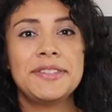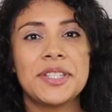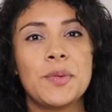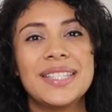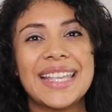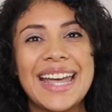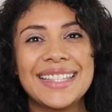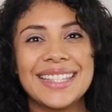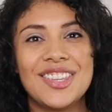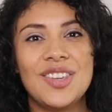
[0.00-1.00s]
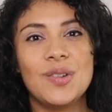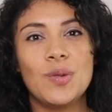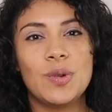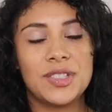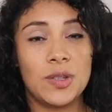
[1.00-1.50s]
If someone's asking
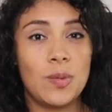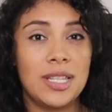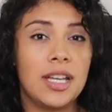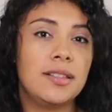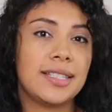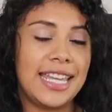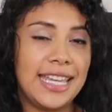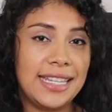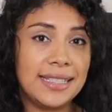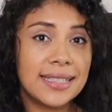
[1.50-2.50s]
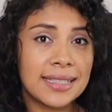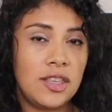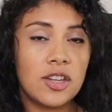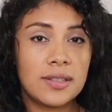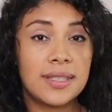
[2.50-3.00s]
you where someone else is,
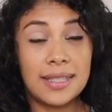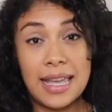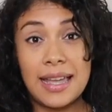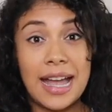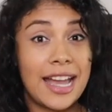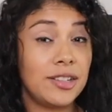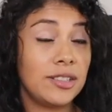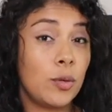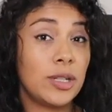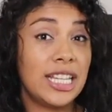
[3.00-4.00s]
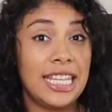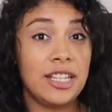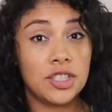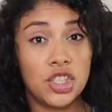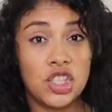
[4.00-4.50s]
you could say, I don't know where
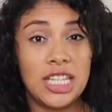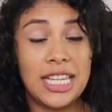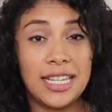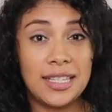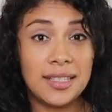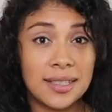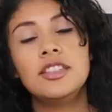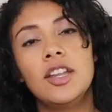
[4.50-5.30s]
he or she is.